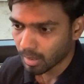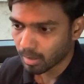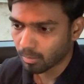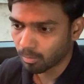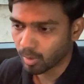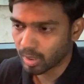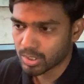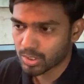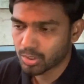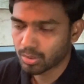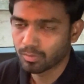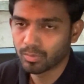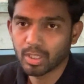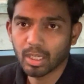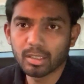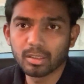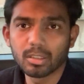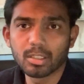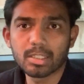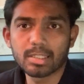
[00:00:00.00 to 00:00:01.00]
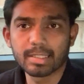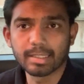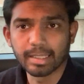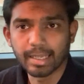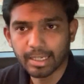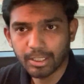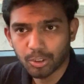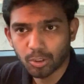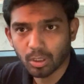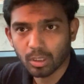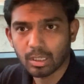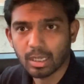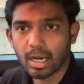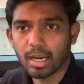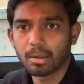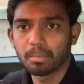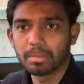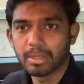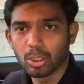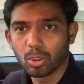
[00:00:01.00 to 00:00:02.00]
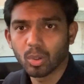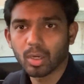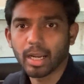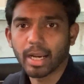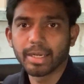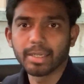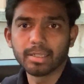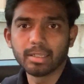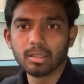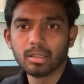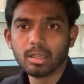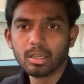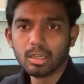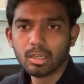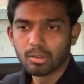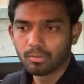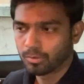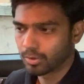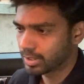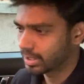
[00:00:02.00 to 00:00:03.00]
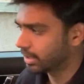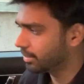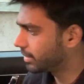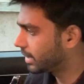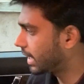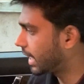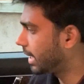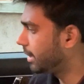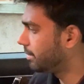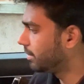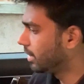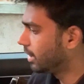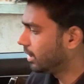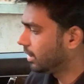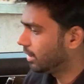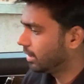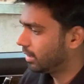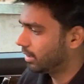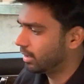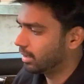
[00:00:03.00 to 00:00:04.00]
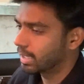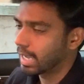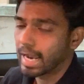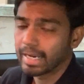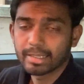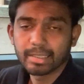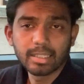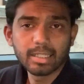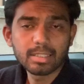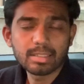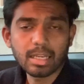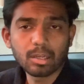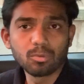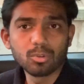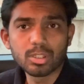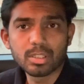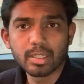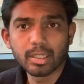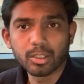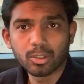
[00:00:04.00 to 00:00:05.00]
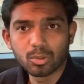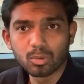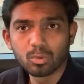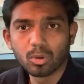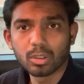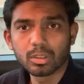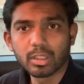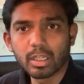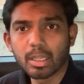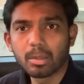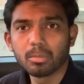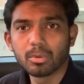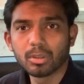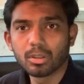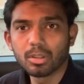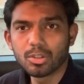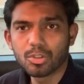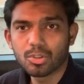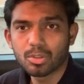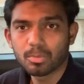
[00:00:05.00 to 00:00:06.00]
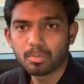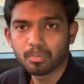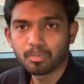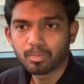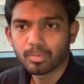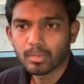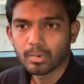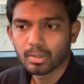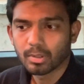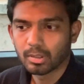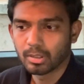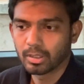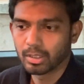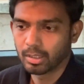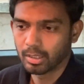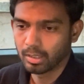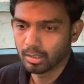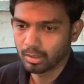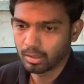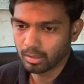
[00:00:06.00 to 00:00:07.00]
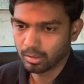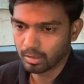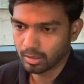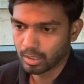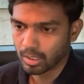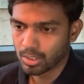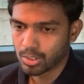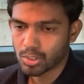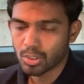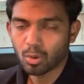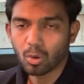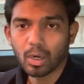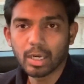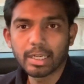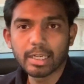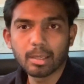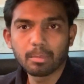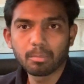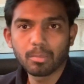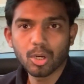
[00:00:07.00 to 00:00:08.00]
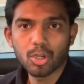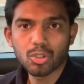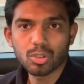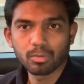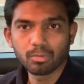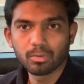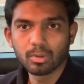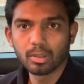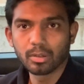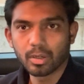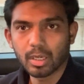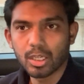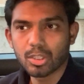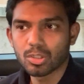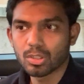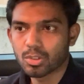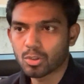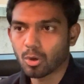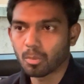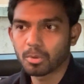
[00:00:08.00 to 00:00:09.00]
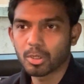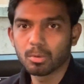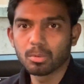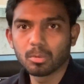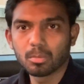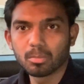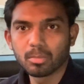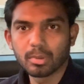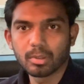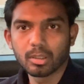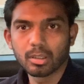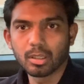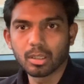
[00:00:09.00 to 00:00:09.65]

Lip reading: once you've done this, let your car be on idle for some time, at least I would say 2 or 3 minutes. The engine oil temperature will reach its optimum